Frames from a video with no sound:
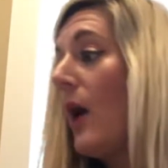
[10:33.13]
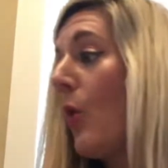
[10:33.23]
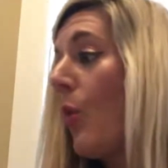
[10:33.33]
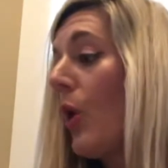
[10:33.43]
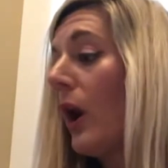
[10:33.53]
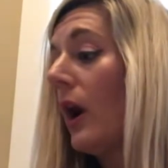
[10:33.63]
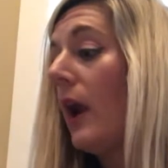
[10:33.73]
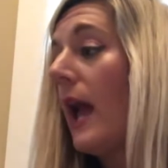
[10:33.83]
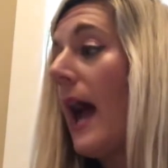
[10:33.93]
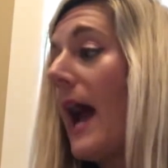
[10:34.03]

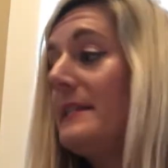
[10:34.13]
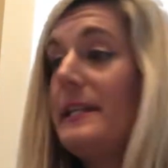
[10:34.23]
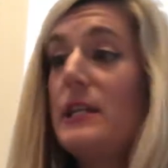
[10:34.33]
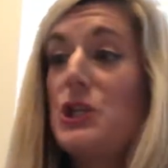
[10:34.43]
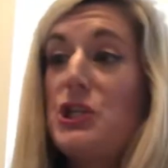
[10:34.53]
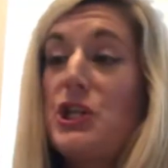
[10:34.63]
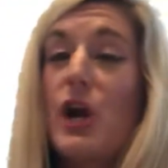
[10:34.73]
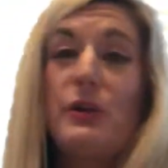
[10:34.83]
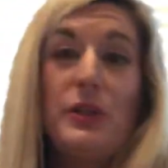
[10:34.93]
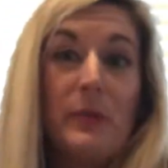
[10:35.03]
Or, I didn't
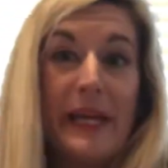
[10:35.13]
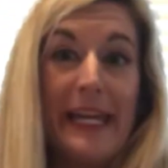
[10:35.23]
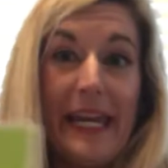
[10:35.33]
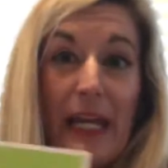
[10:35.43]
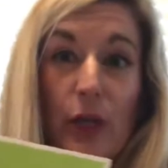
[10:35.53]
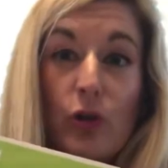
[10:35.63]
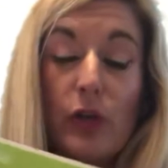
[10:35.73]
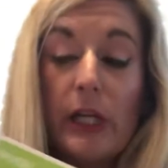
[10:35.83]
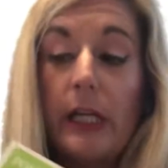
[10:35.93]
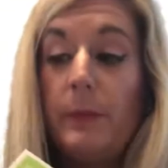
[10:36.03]
show you a hand
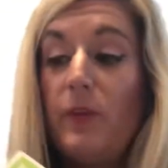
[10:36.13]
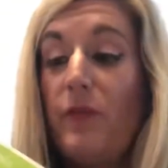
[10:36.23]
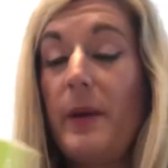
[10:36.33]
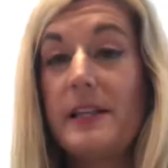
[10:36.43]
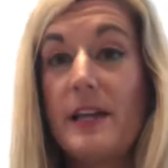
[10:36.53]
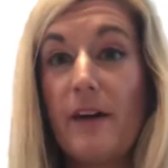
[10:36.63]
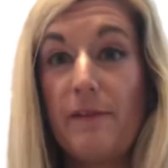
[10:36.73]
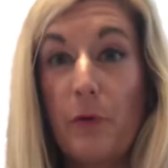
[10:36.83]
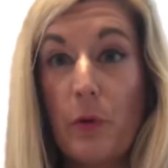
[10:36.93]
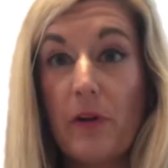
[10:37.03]
cream. You've picked
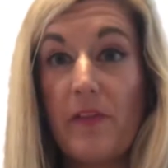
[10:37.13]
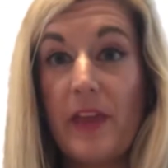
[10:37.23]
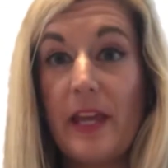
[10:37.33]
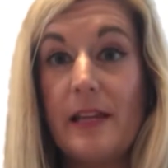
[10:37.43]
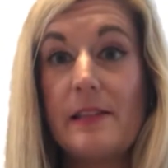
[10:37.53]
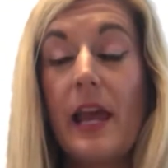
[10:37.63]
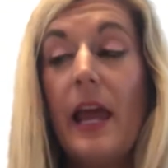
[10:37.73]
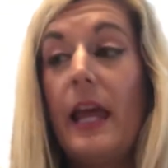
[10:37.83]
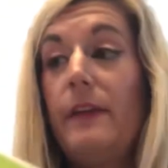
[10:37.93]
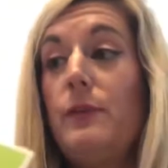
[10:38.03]
out four of these.
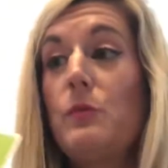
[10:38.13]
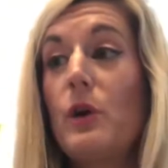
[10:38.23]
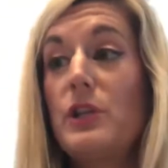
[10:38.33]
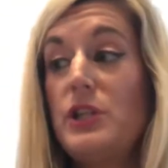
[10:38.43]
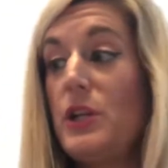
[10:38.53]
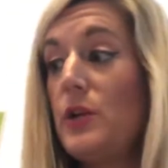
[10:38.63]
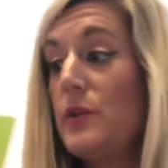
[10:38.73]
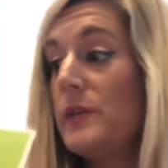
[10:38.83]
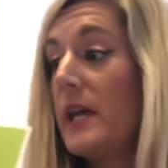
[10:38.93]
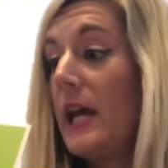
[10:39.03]
If you want to
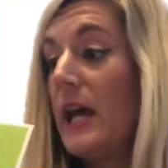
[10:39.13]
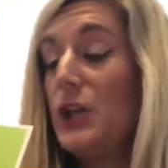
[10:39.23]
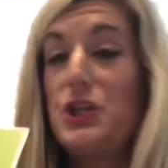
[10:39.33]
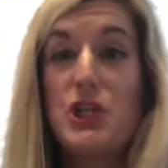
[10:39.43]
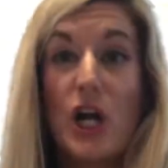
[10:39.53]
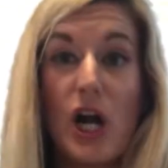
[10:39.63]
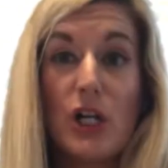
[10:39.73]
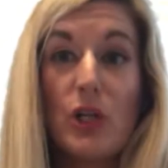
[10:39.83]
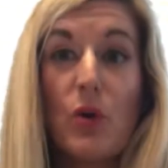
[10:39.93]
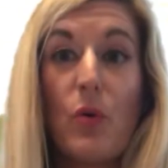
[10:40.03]
use a
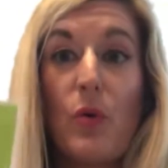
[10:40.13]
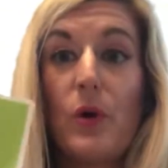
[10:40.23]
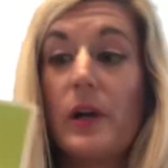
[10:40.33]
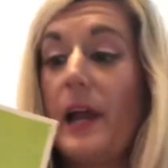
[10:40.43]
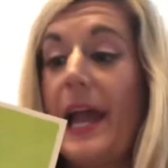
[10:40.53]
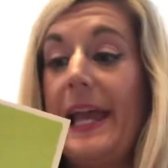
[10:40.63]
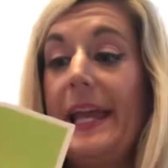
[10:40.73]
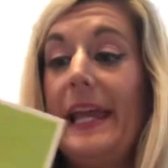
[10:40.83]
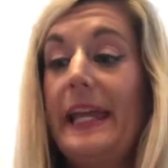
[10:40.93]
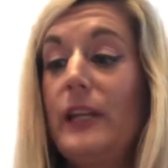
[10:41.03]
chunk or a
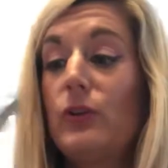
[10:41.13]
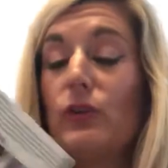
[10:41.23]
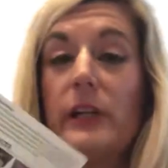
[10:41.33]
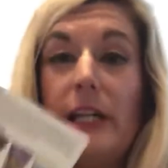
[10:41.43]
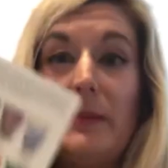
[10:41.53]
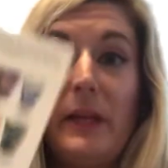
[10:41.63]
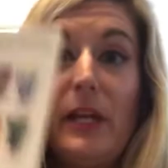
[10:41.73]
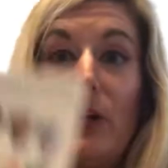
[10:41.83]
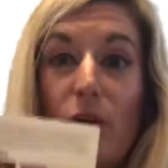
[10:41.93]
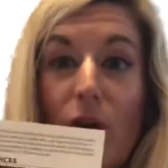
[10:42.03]
hand cream,
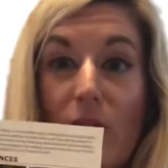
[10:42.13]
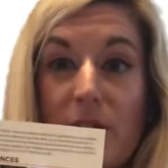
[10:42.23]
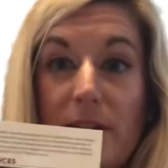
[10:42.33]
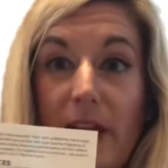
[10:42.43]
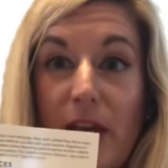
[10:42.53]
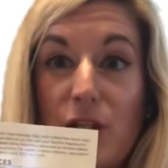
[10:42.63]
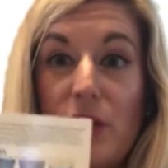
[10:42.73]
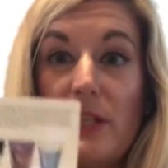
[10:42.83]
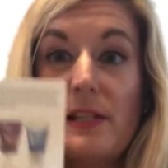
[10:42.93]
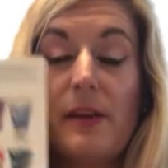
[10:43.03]
here are
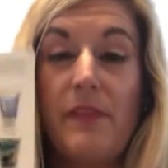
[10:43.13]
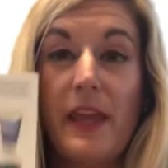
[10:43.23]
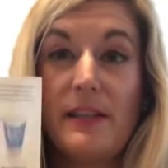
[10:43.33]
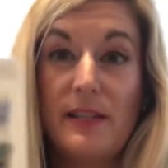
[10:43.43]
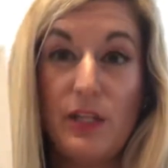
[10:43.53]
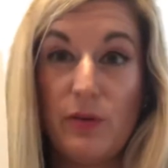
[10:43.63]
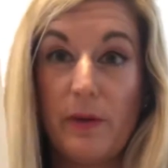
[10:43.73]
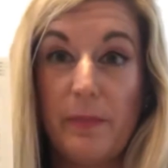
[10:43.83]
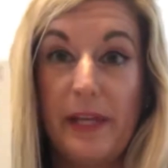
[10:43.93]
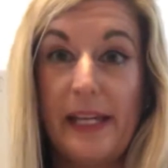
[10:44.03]
selections of things that you
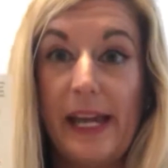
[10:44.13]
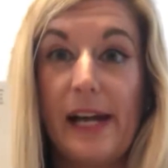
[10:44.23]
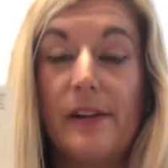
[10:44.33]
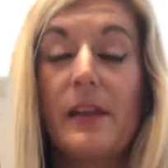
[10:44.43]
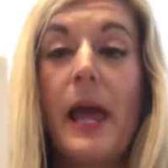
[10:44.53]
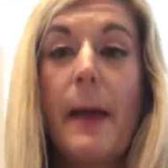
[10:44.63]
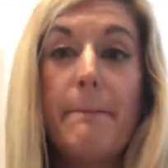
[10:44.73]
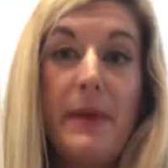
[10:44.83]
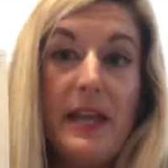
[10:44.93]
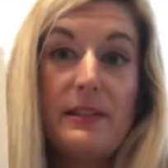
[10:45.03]
can pick out
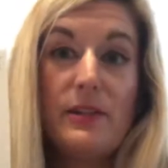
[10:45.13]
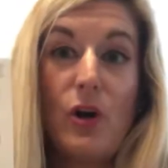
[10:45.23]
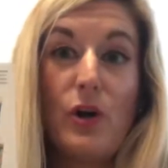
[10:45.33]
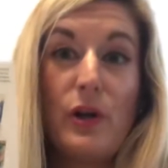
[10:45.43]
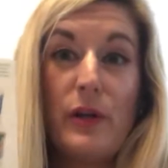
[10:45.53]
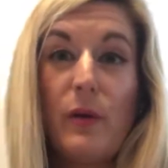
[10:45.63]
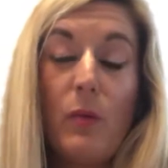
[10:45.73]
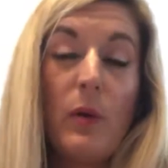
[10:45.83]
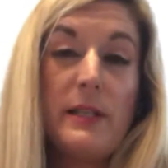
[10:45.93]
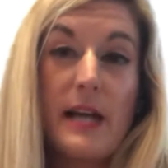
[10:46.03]
based on
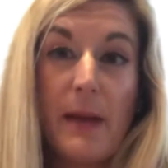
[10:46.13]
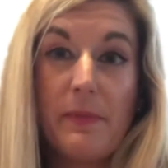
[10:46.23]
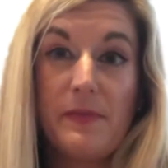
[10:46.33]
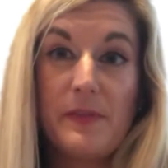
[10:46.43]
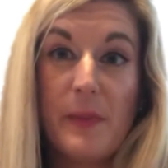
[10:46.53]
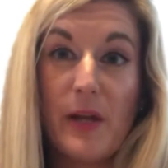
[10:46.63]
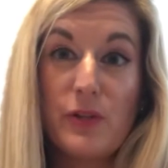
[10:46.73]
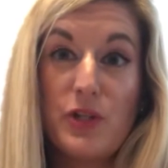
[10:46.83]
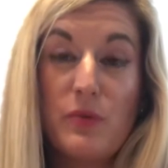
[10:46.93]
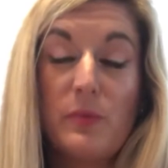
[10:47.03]
what type of
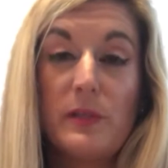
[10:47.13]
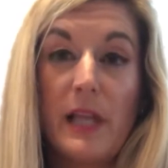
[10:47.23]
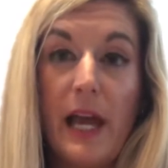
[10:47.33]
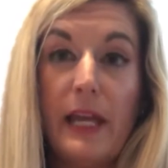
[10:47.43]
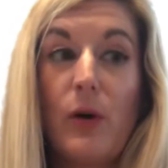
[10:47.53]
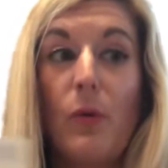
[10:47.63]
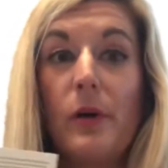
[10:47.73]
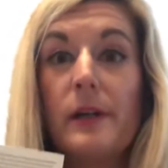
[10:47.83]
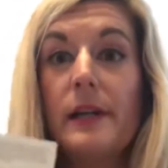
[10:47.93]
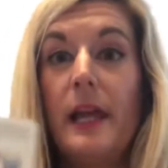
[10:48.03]
smells you like
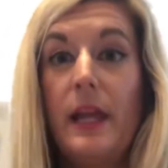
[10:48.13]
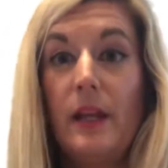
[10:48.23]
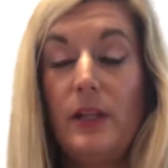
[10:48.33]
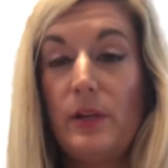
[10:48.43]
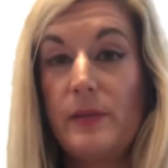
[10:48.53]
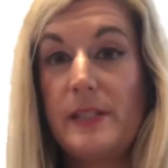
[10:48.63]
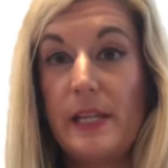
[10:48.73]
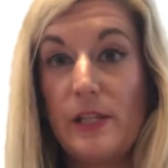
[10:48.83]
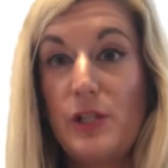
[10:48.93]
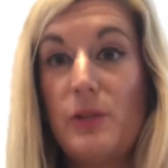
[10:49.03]
or, you know,
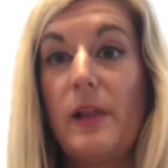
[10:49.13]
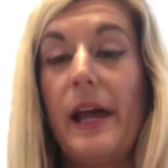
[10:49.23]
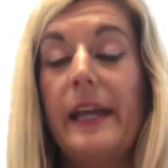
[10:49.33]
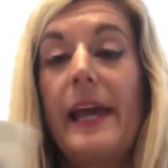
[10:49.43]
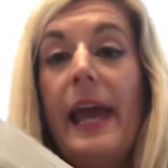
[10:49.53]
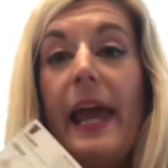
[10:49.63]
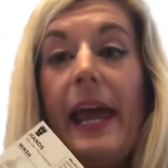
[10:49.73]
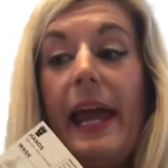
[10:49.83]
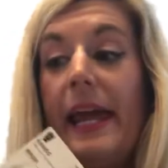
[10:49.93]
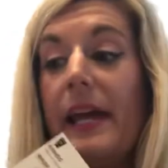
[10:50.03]
scents you like.
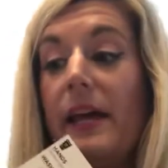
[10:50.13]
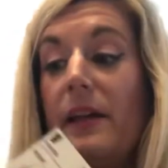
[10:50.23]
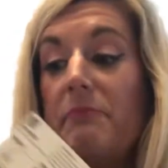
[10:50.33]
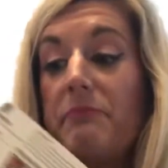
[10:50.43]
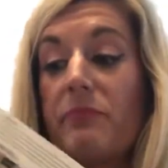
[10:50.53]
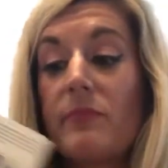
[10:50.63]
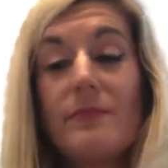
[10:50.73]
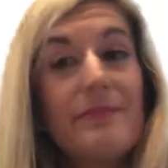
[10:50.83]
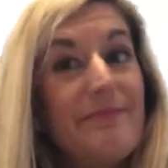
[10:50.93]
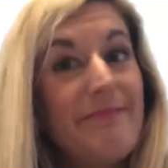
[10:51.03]
And
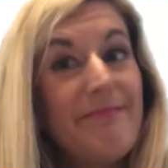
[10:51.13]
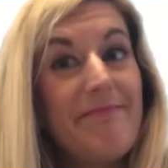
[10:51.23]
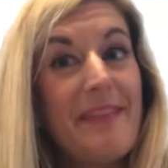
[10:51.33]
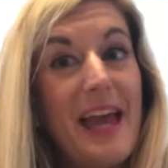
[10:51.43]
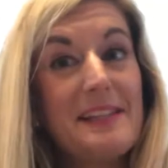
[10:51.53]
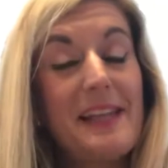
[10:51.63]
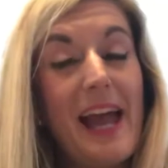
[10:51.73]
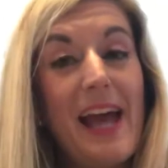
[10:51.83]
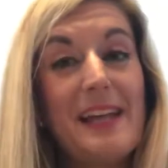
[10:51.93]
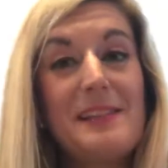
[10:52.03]
that's
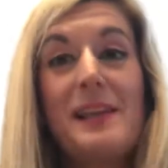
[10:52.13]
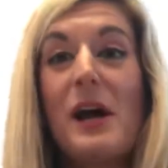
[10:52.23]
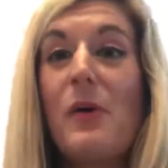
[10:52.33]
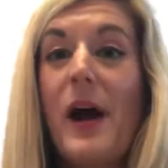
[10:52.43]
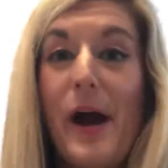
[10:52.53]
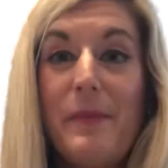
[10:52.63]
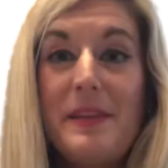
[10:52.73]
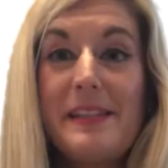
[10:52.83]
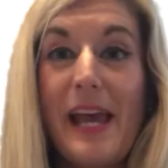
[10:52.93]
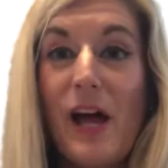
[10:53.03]
that. So, I hope
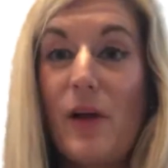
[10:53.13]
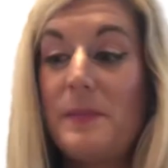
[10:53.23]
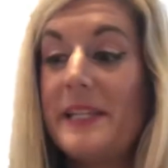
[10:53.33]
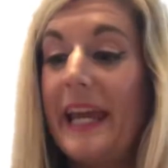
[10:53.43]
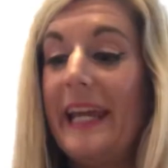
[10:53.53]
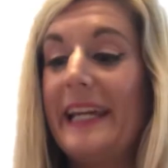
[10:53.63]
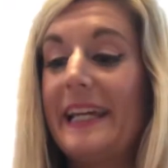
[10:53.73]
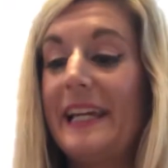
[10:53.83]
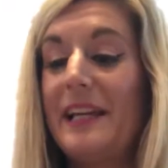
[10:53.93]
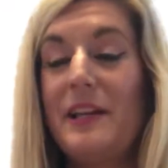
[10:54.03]
this helped.
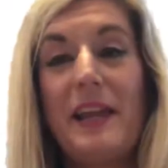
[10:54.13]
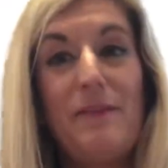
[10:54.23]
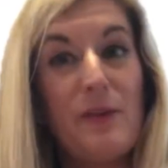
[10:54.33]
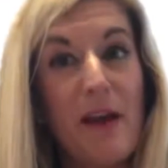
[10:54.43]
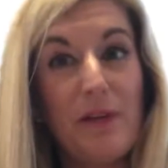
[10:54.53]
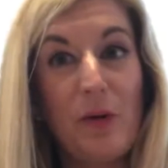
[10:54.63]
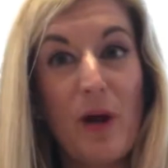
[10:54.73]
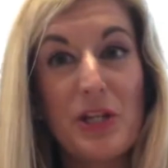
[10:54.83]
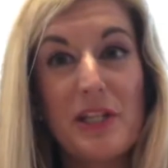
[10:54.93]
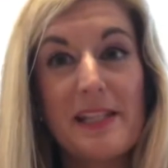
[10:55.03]
And if you have any
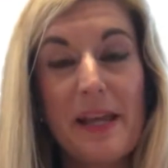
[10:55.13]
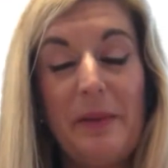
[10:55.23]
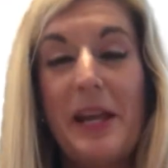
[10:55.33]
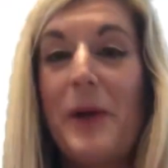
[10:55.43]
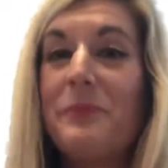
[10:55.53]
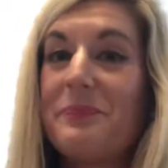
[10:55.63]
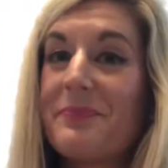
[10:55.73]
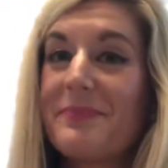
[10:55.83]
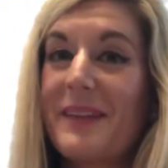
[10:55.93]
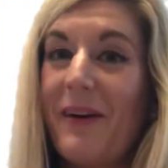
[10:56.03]
questions, let me know.
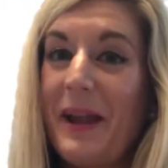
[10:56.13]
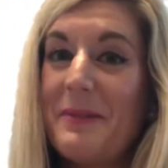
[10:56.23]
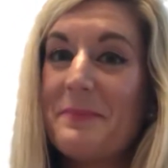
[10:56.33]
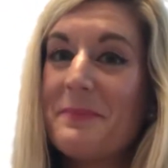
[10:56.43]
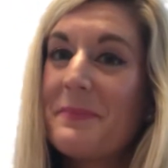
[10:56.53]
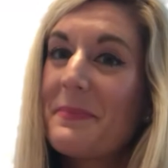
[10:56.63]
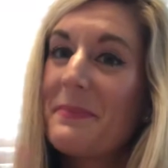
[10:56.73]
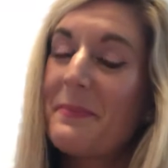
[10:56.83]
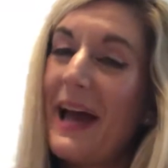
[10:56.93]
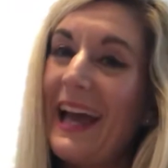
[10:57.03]
All right.
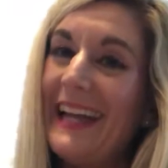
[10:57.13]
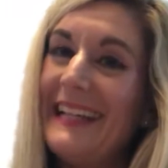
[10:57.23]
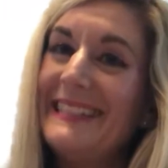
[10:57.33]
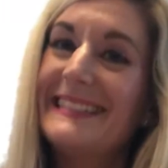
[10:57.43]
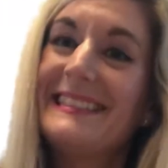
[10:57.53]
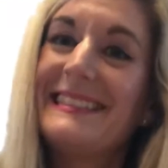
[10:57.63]
Bye.